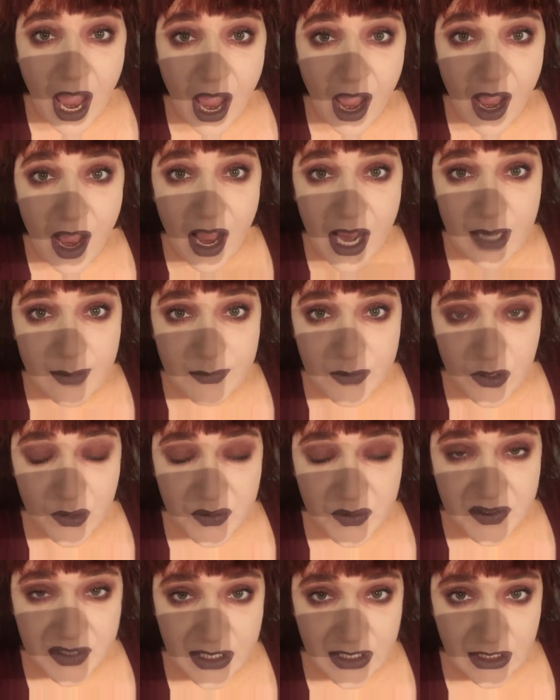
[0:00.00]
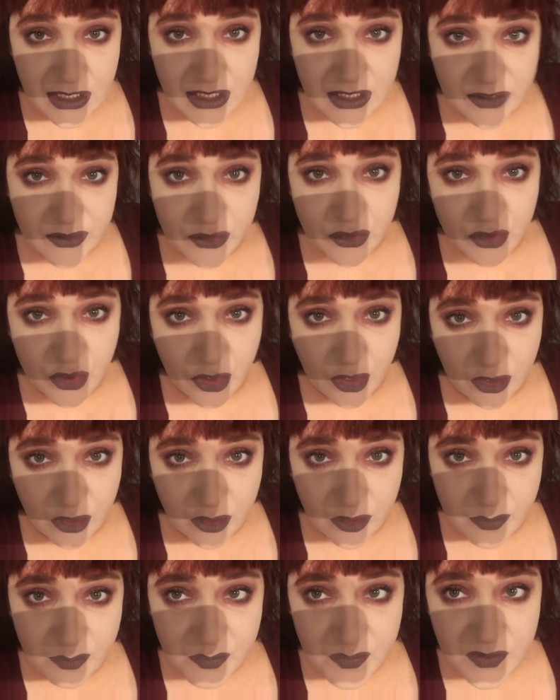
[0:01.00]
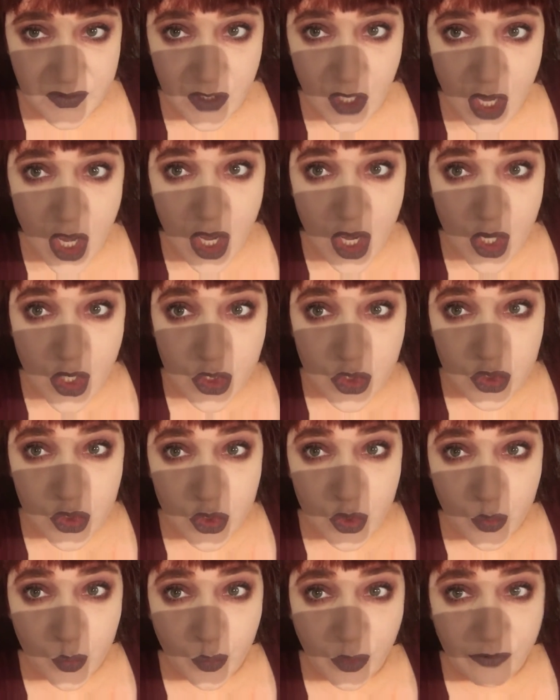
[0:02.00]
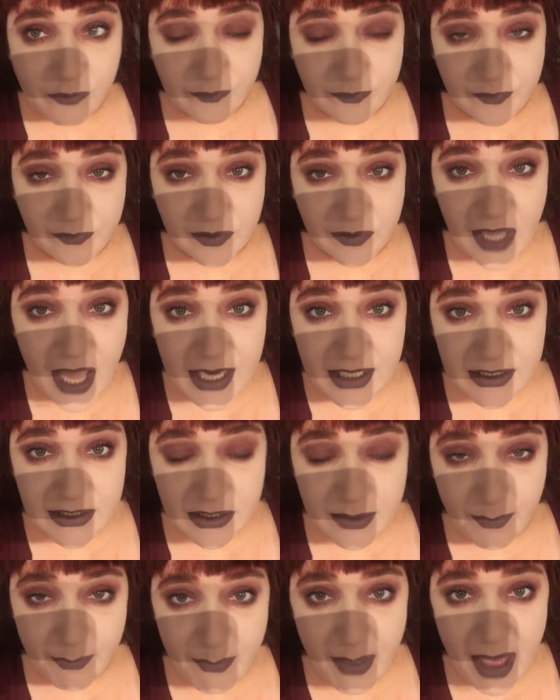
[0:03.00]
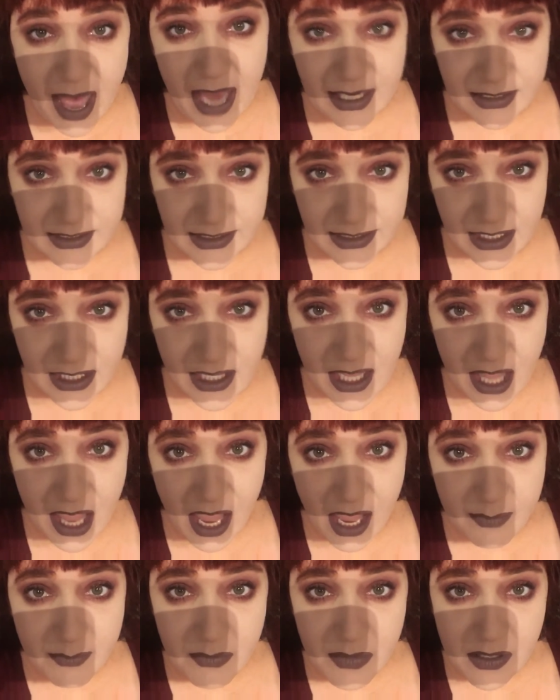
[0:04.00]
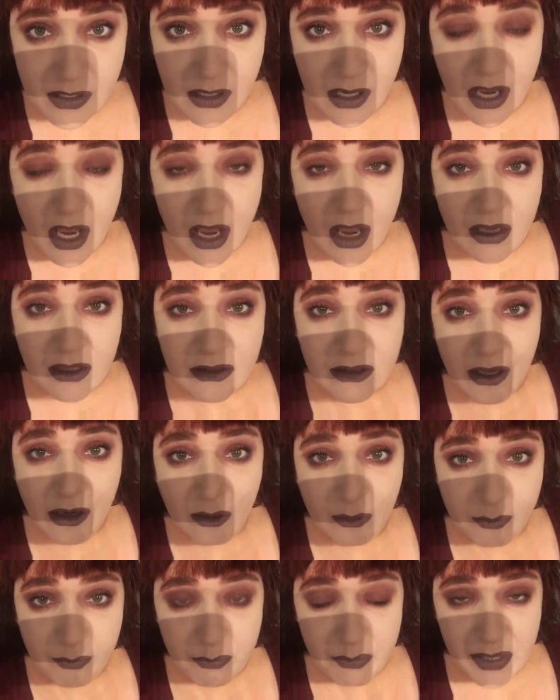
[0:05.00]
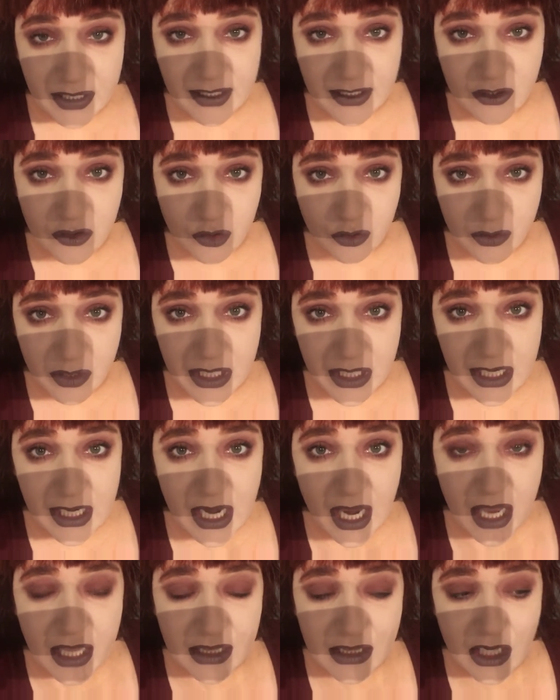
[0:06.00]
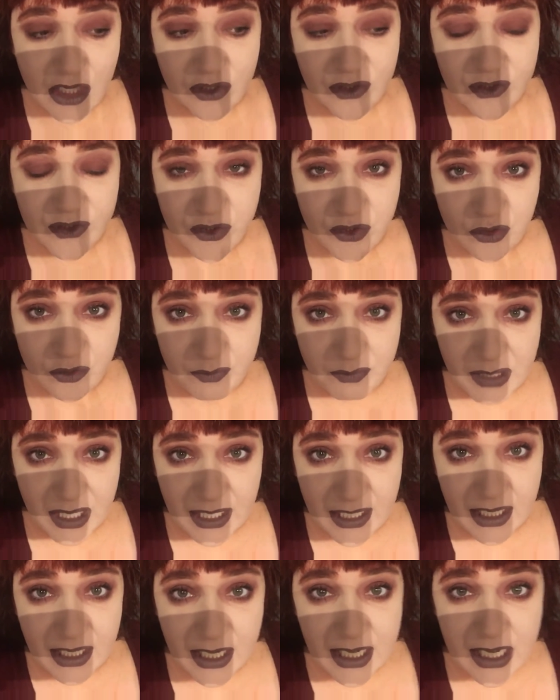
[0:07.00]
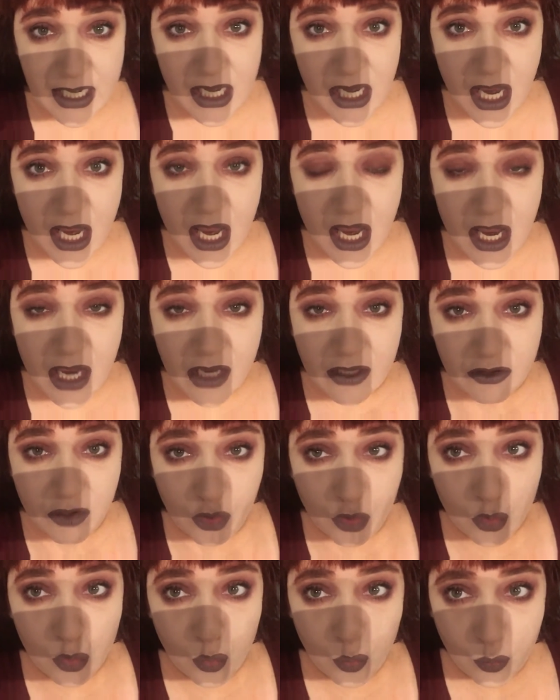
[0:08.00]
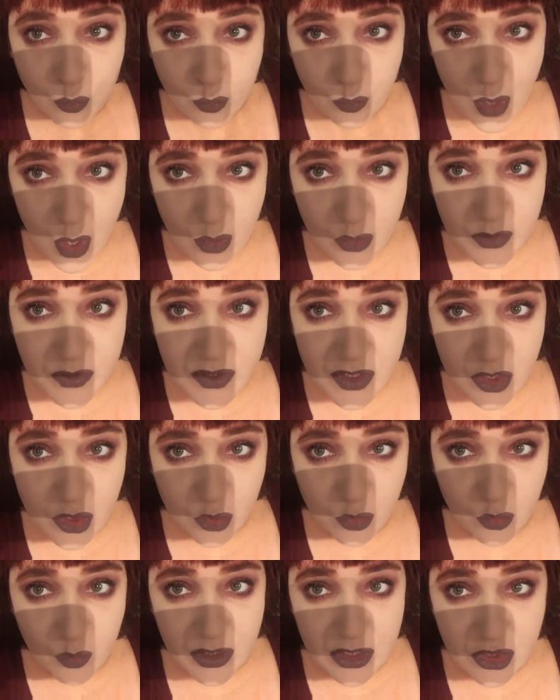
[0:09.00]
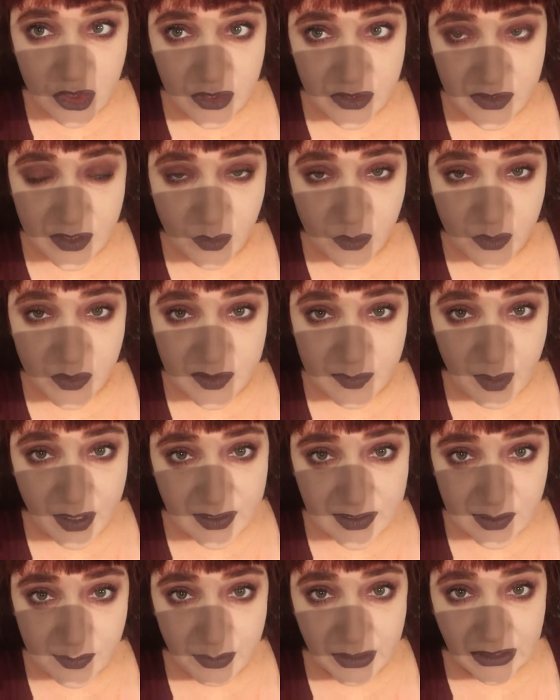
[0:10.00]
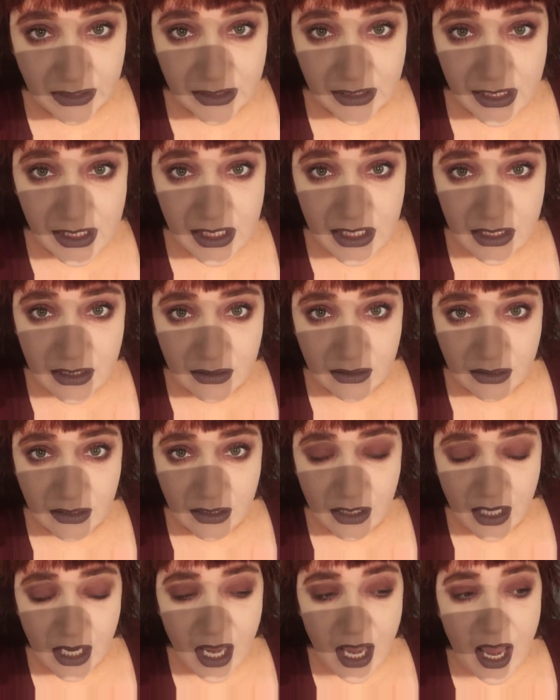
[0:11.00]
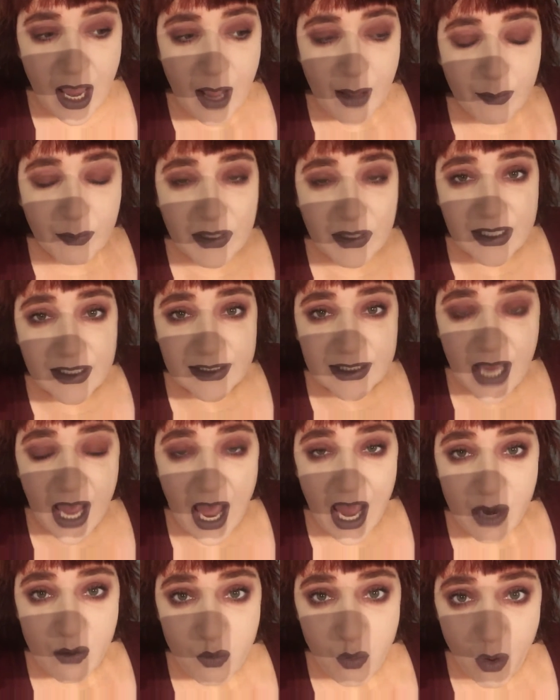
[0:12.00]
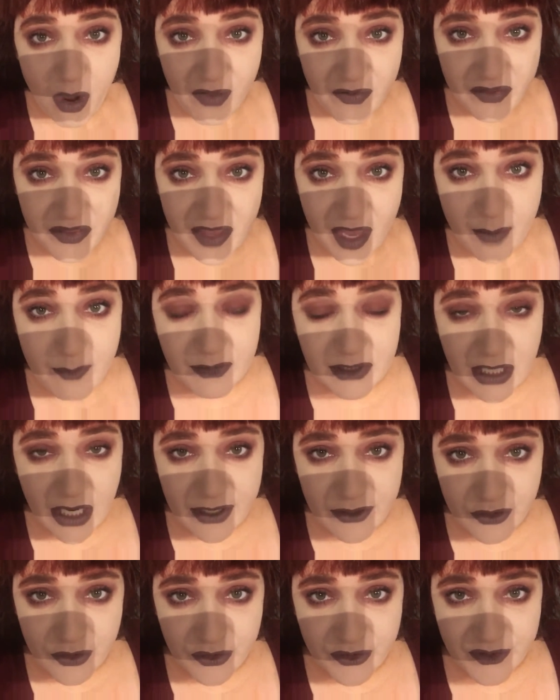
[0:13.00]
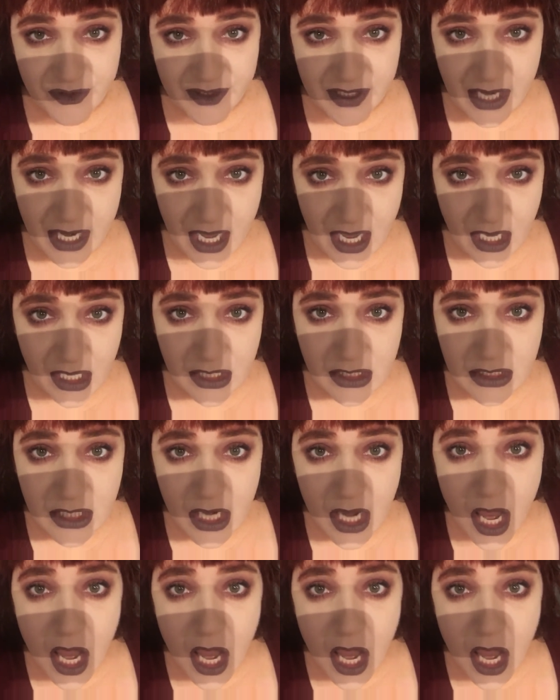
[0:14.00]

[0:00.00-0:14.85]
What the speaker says: I'm using these terms to reflect back to them their bigotry, their stupidity, their gross and egregious irresponsibility, because I want them to understand